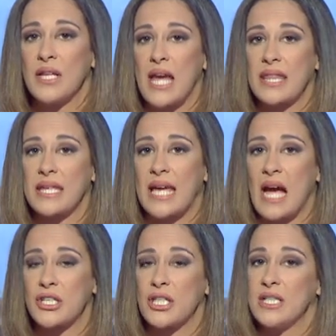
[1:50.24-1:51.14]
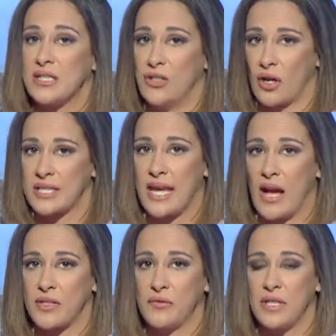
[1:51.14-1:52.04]
that the cash is not
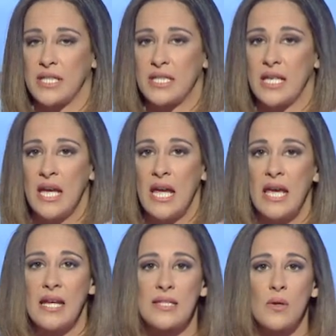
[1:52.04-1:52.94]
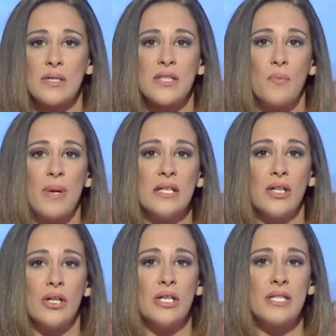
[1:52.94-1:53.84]
counterfeit. It has also been
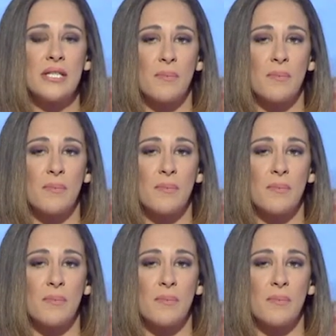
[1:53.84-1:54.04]
learned that the